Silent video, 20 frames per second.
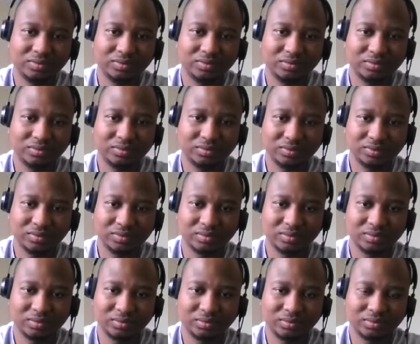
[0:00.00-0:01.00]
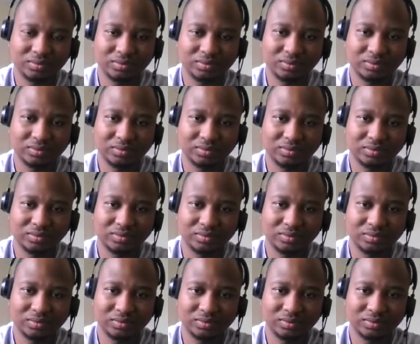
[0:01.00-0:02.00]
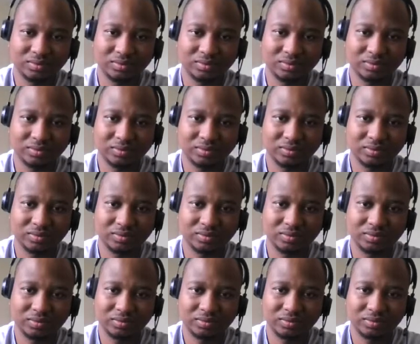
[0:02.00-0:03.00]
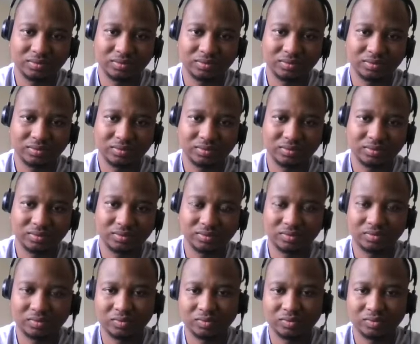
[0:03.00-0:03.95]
The person shown says nothing.